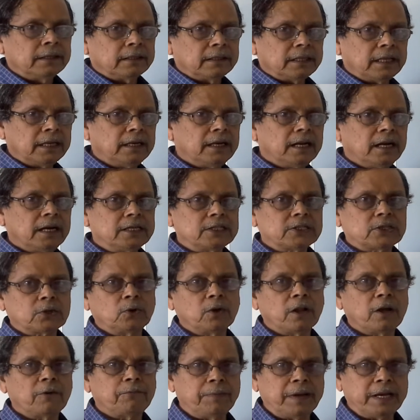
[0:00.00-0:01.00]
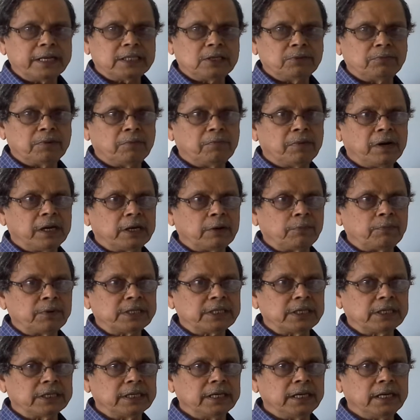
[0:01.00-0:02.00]
Then Hund's rule of maximum
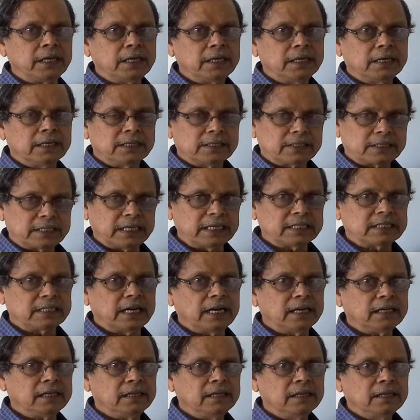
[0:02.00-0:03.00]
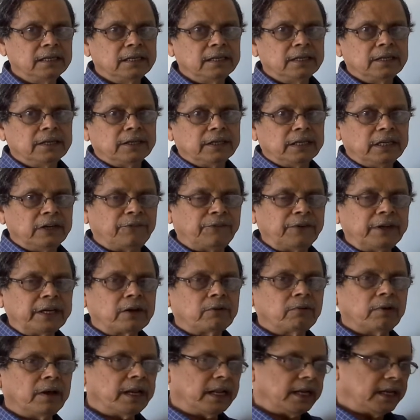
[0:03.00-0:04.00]
multiplicity says that if
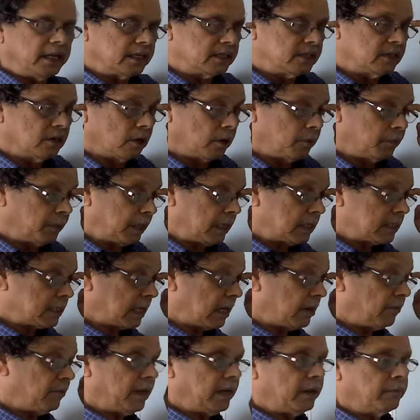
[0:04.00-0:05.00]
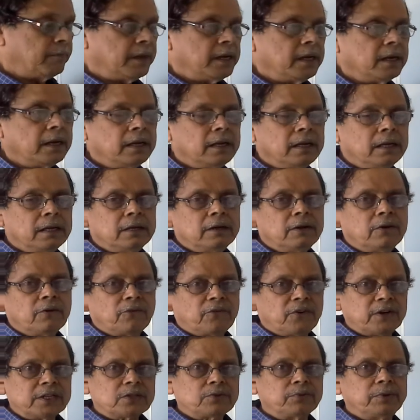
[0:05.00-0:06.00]
equal energy orbitals are available,
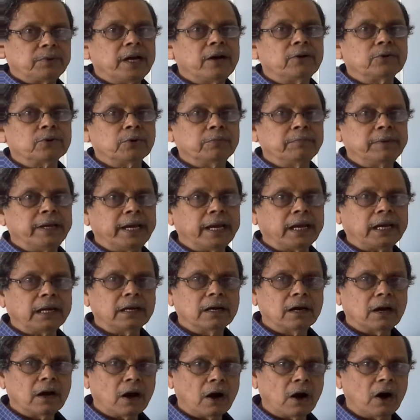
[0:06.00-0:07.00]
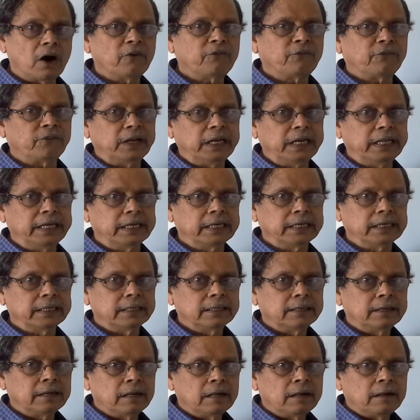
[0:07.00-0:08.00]
first we have to make half filling.
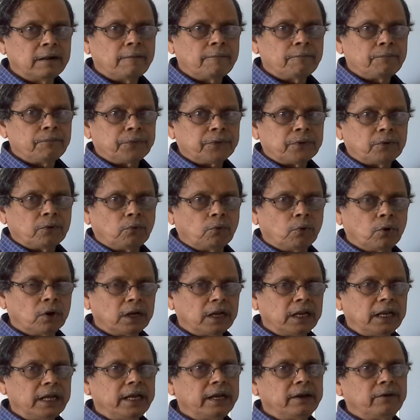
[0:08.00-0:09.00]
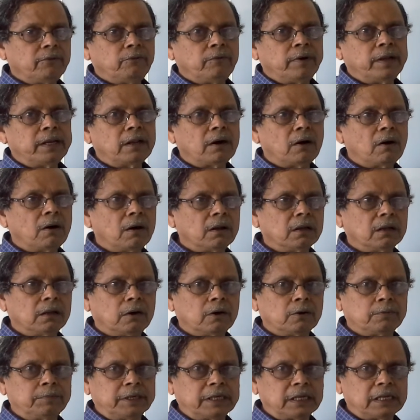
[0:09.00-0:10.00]
Only when all
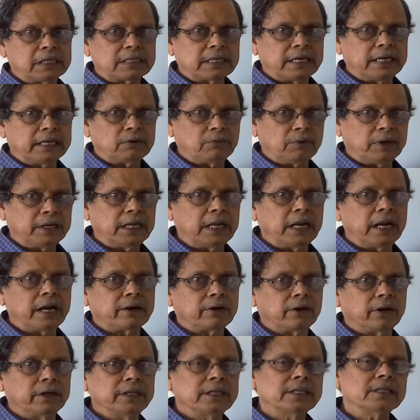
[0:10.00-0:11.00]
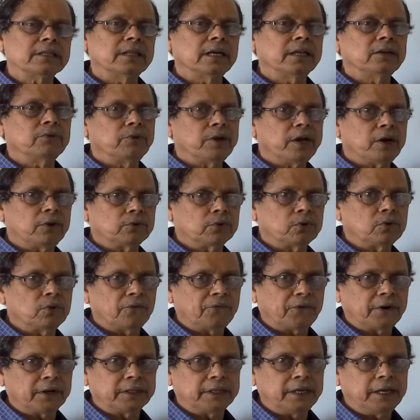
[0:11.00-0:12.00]
orbitals get one electron is, then we have to go
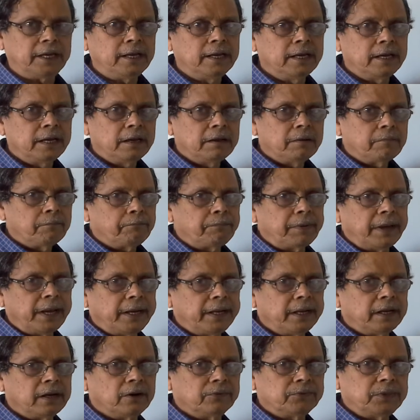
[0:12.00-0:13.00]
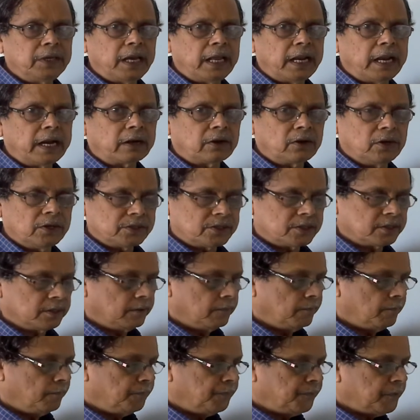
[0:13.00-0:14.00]
for the pairing of the
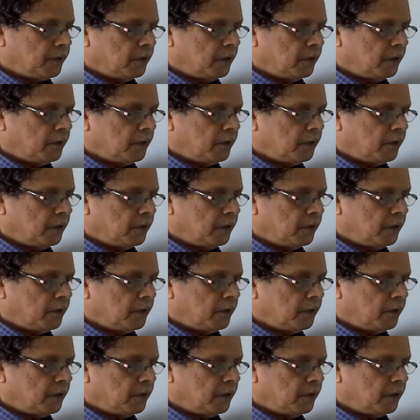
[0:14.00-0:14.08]
electrons.